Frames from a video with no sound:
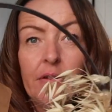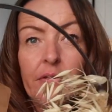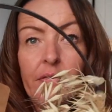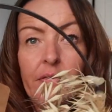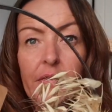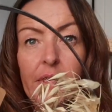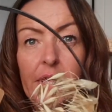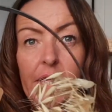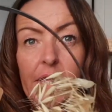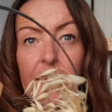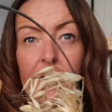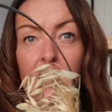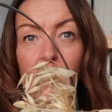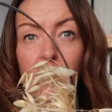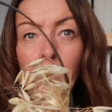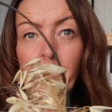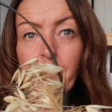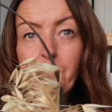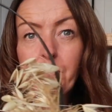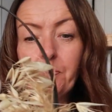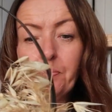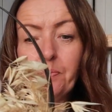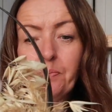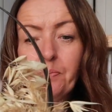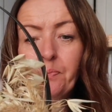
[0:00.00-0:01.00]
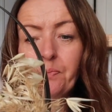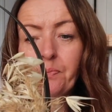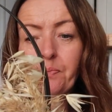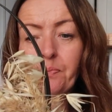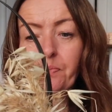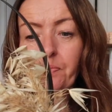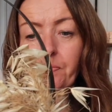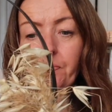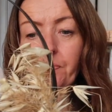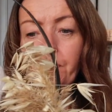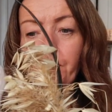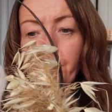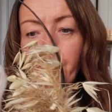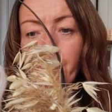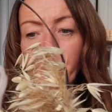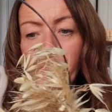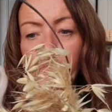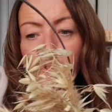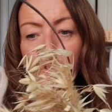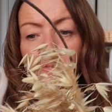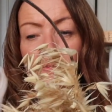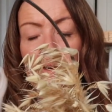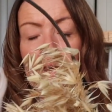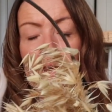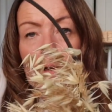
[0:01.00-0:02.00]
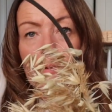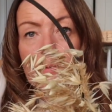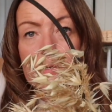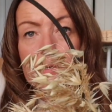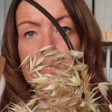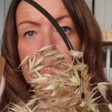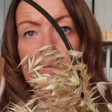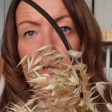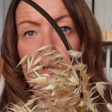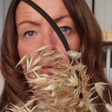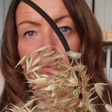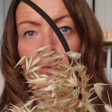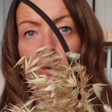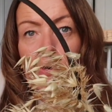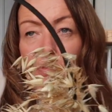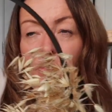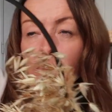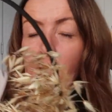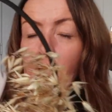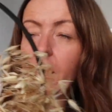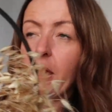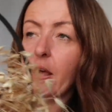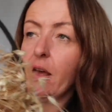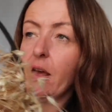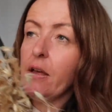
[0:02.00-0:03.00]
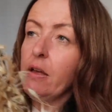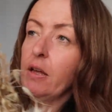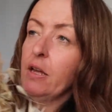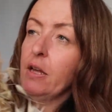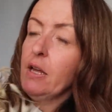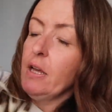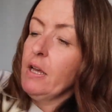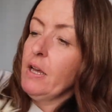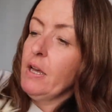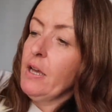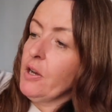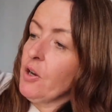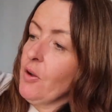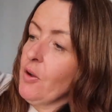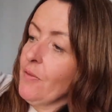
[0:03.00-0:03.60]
the flowers that are on there. And